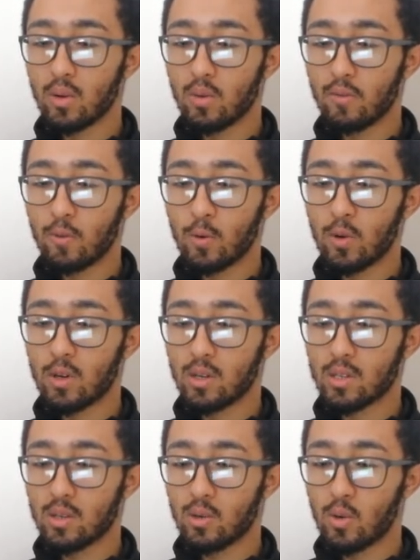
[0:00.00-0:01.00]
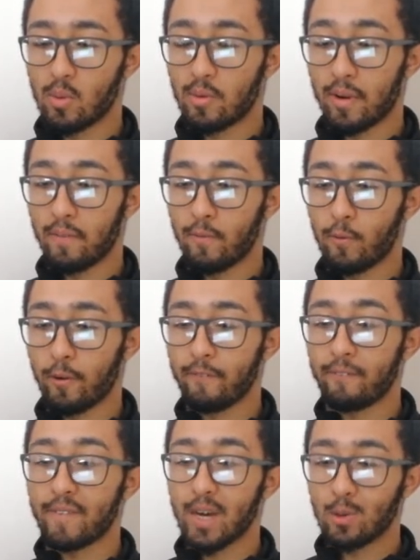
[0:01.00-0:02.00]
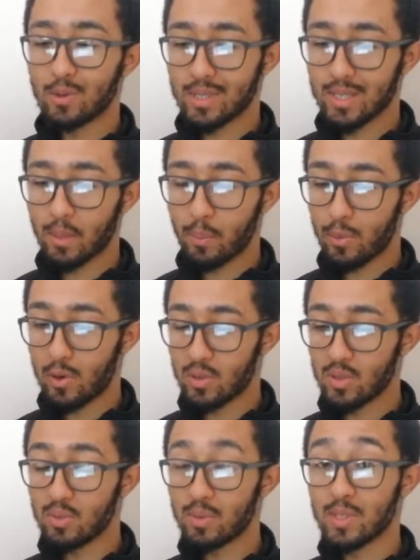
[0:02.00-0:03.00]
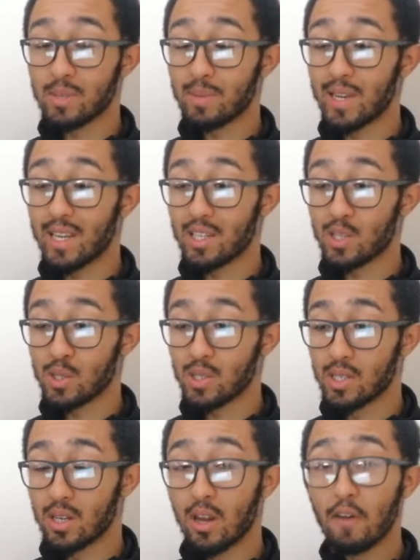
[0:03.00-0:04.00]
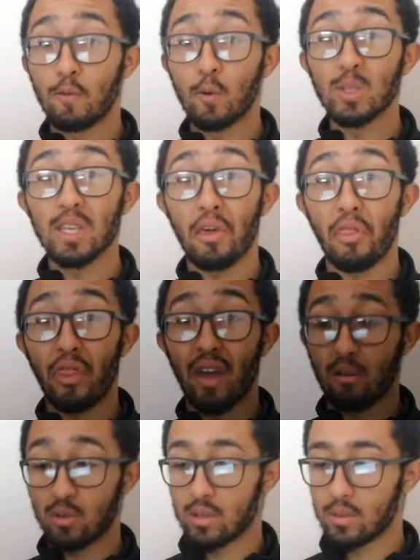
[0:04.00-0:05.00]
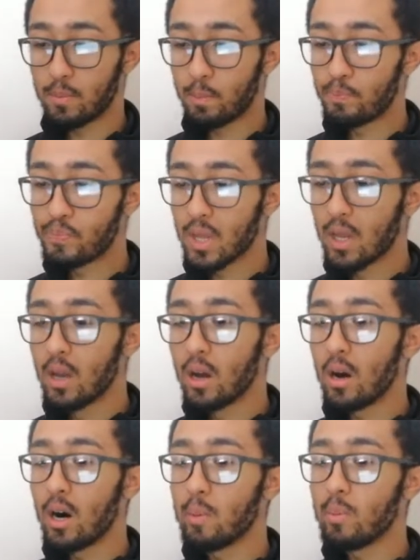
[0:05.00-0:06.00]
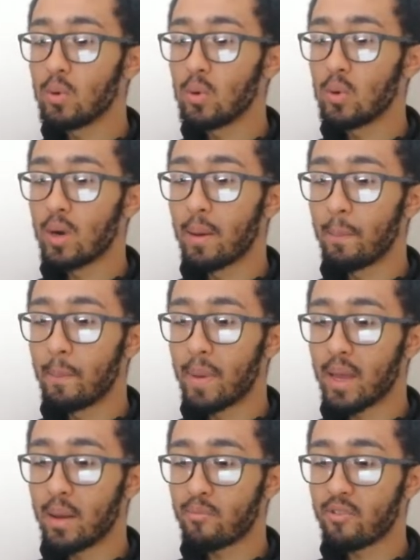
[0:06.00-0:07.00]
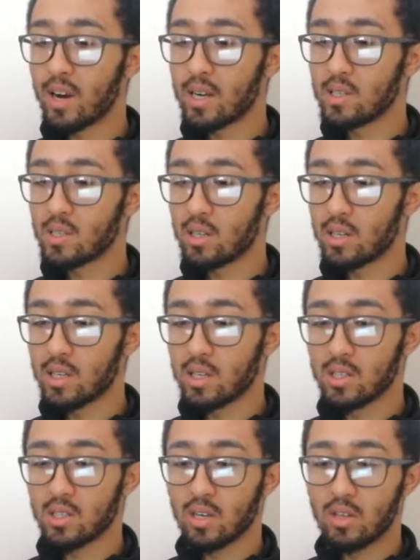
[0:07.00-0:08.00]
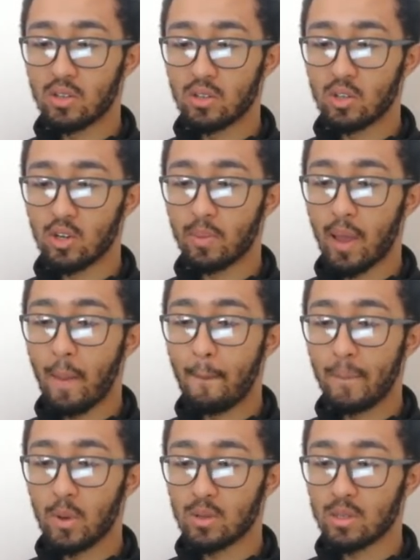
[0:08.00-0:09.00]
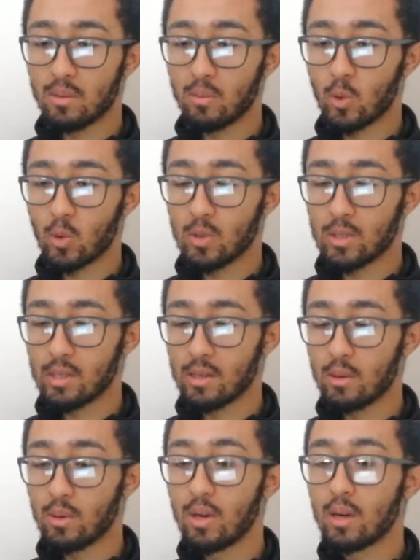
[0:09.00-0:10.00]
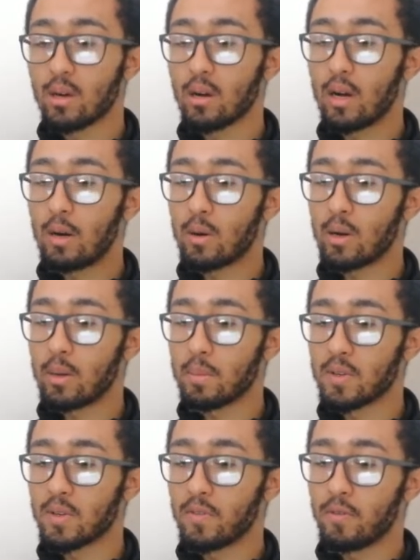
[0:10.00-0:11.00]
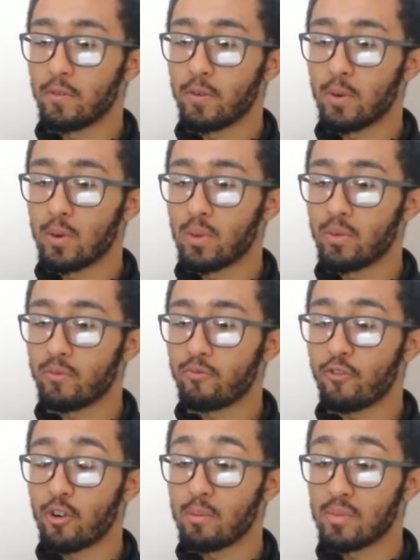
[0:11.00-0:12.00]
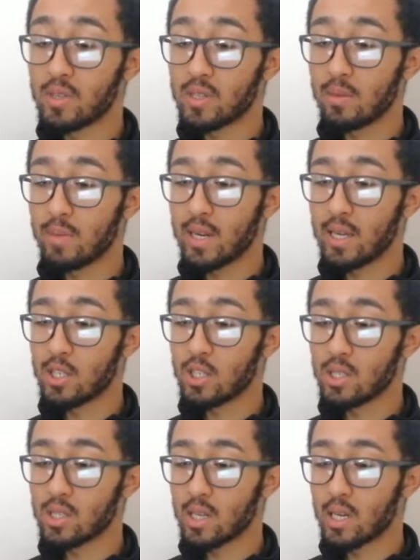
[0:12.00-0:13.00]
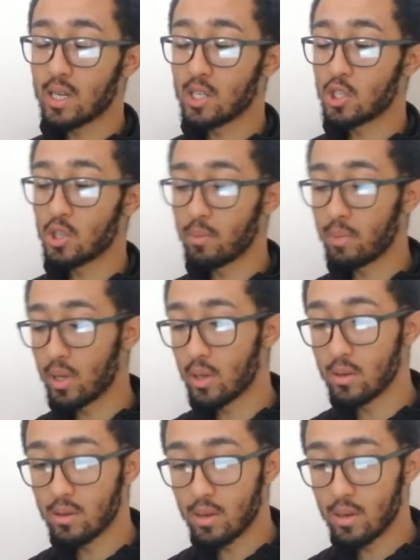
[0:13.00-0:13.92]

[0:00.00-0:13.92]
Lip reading: forecast incorporating 40,000 possible simulations. 40,000. Our bull and bear price targets are the top and bottom quartile outcomes from the simulations as shown below.